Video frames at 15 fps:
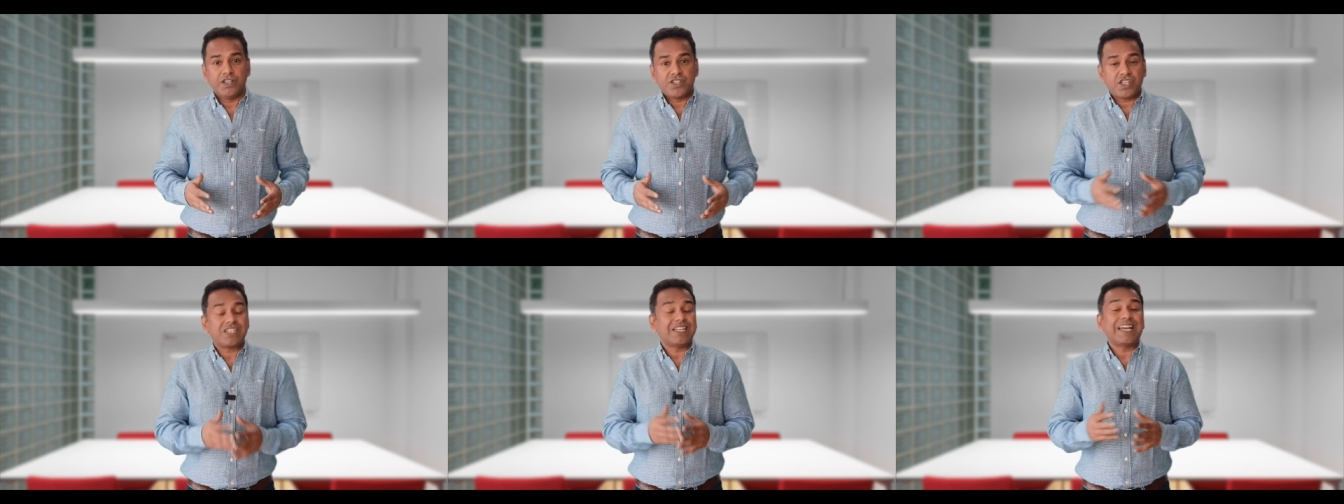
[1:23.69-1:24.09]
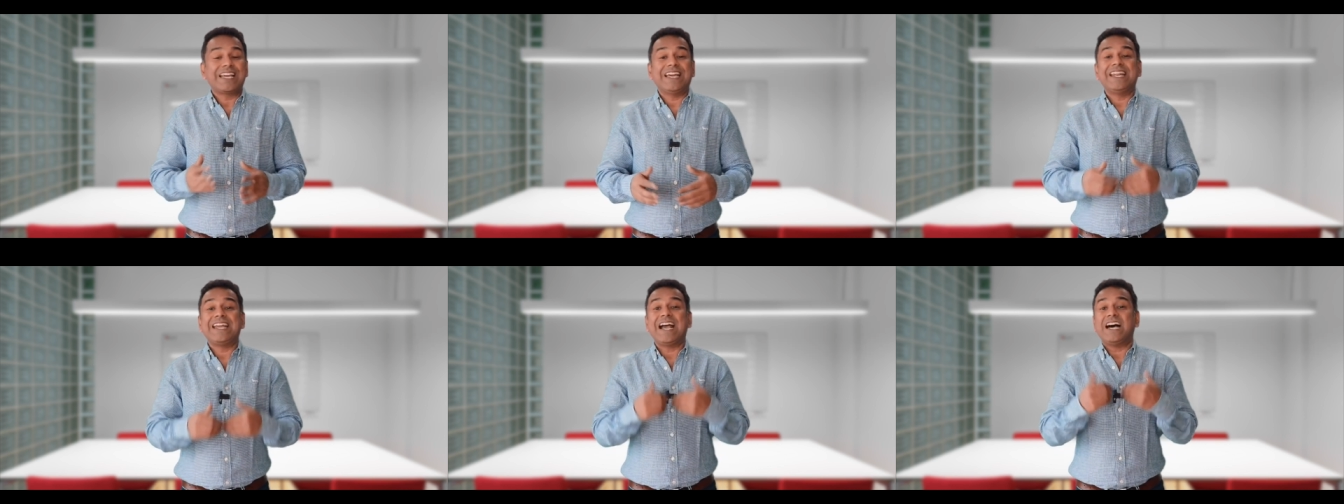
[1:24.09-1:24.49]
just
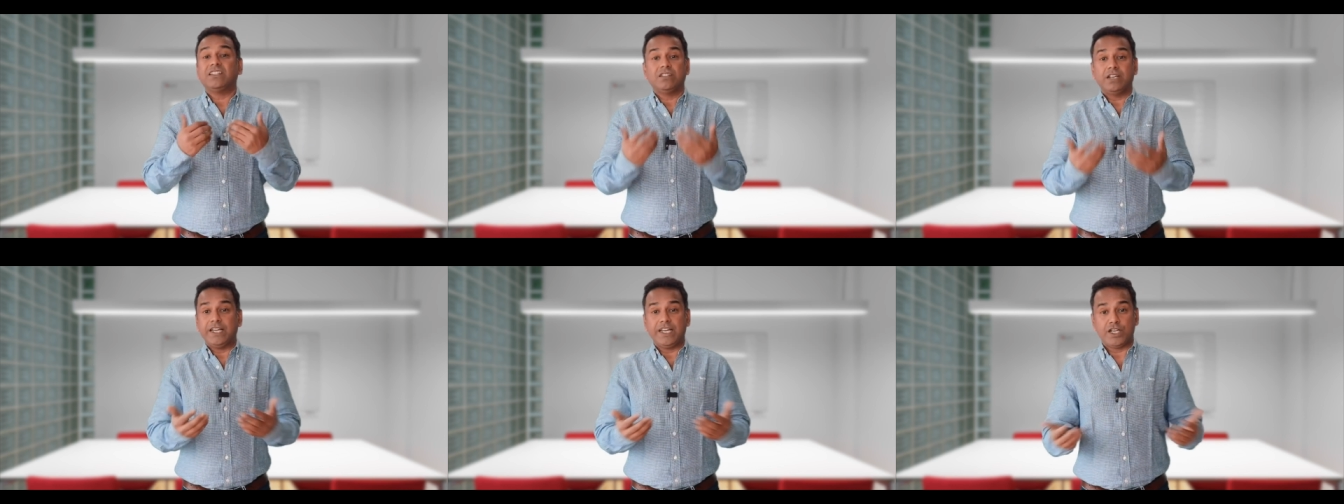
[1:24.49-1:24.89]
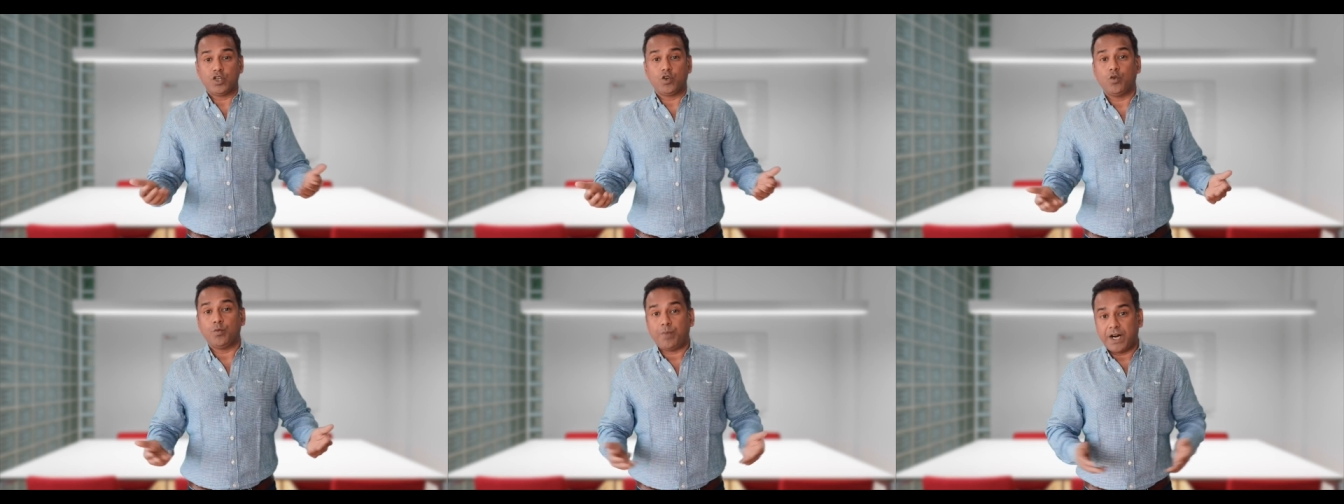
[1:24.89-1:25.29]
like any athlete
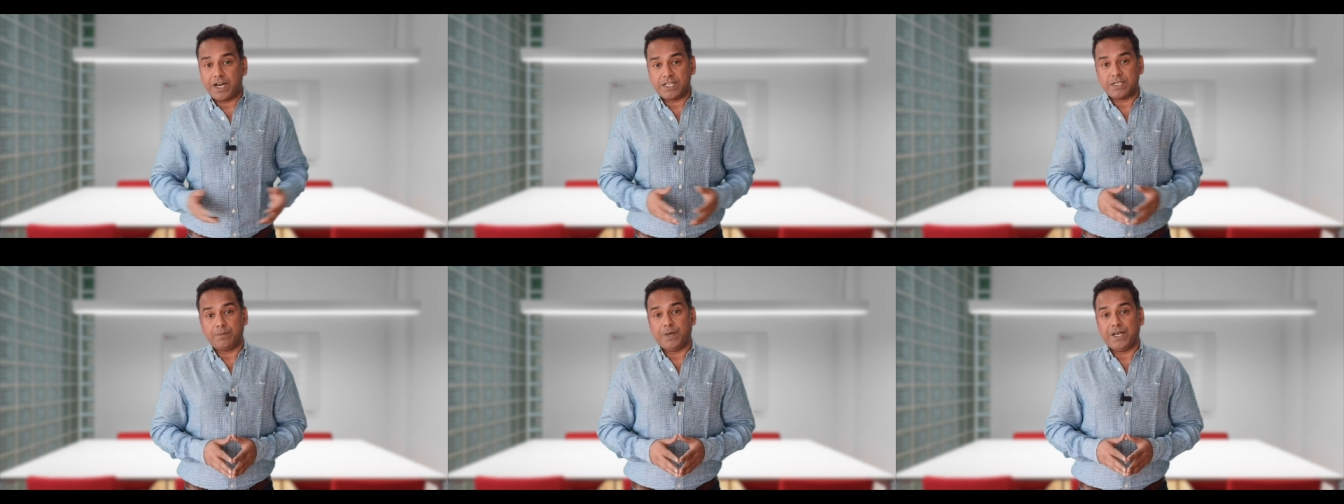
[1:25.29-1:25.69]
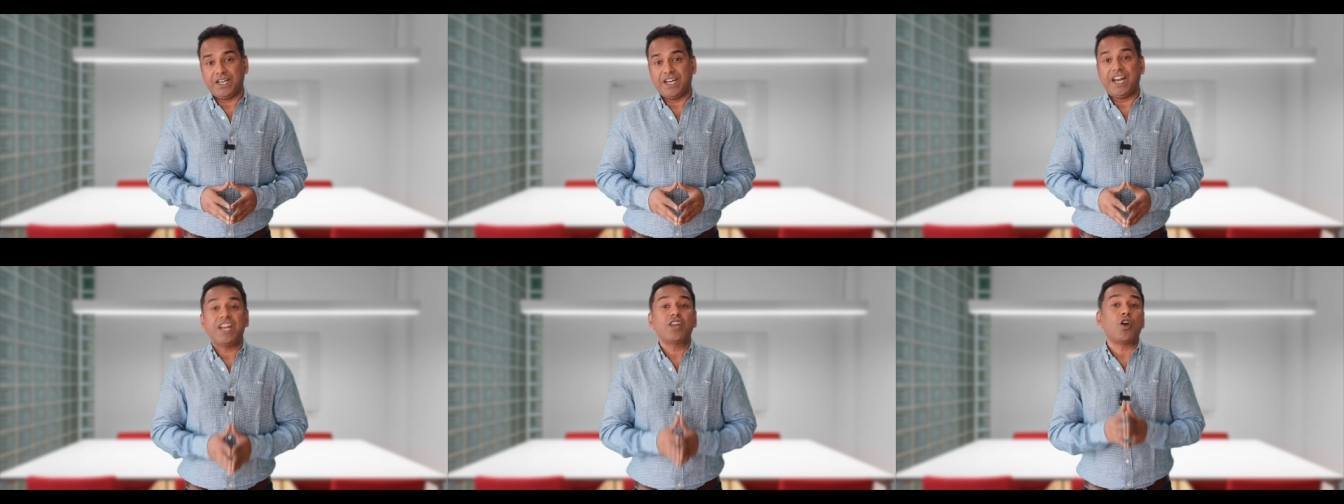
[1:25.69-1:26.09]
who participates
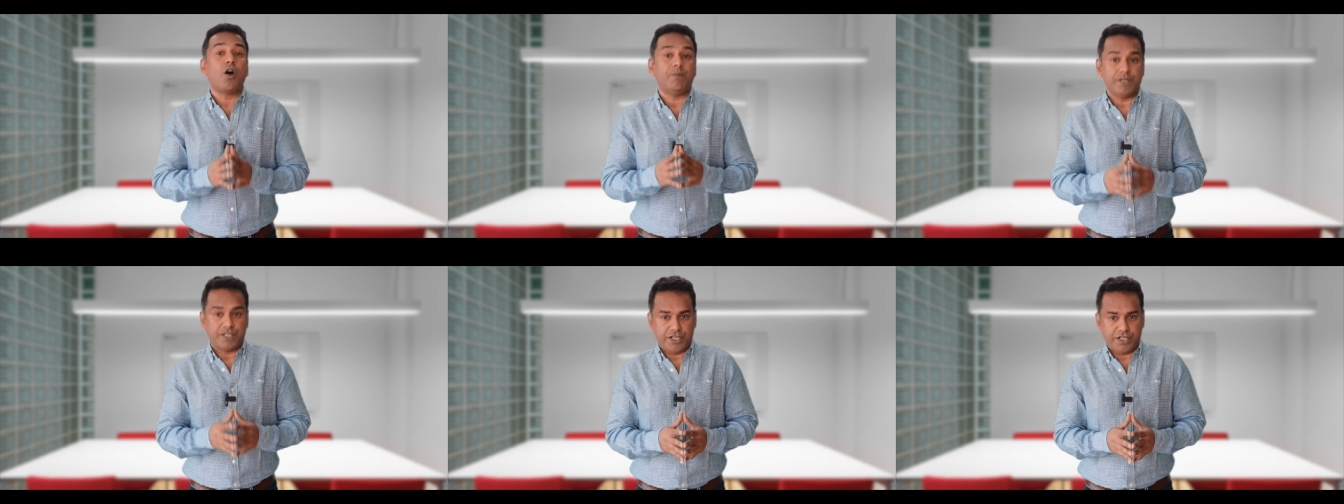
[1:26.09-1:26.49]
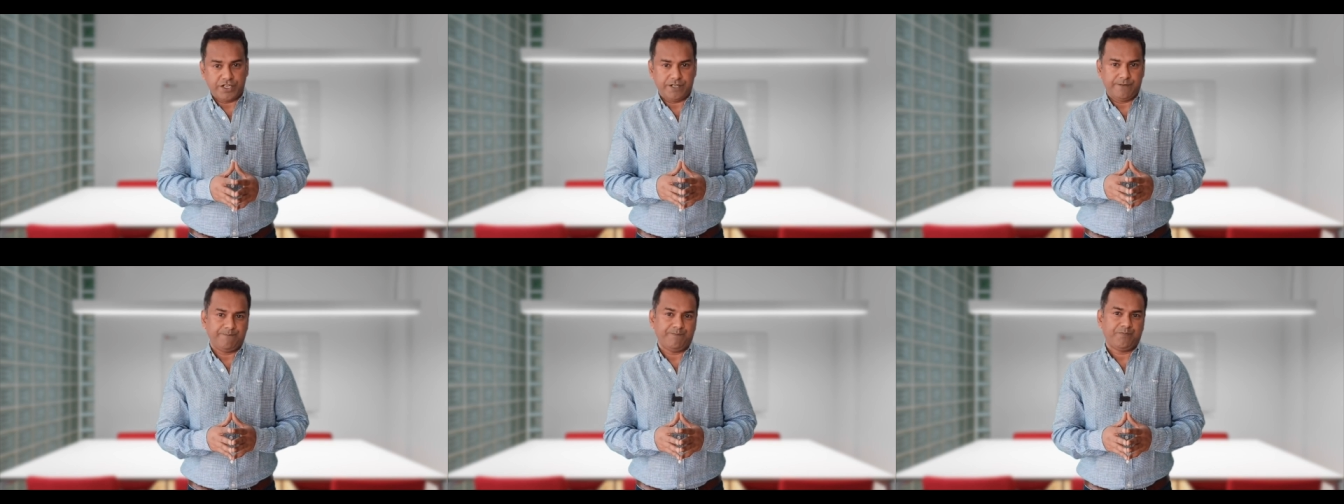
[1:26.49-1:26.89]
in any
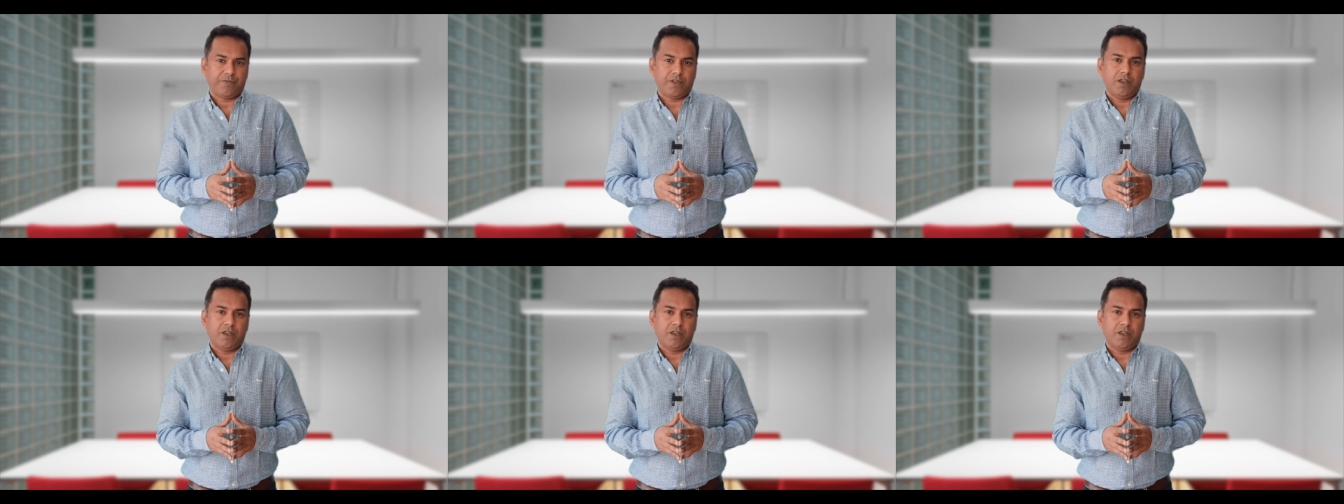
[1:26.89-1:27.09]
competition